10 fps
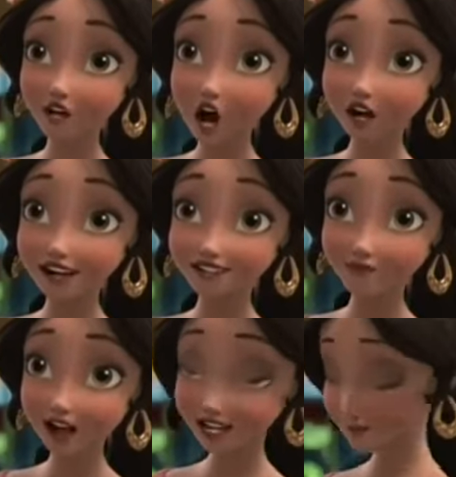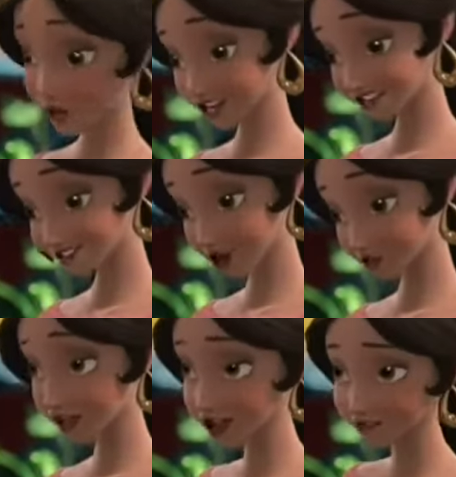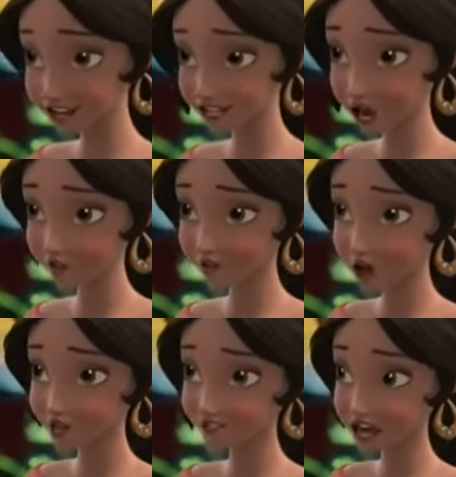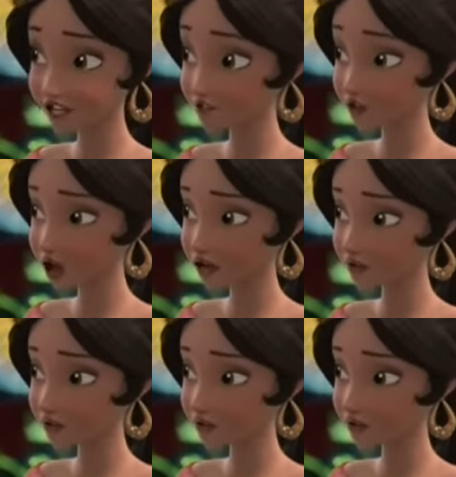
song inspired by the story at every sunflower festival.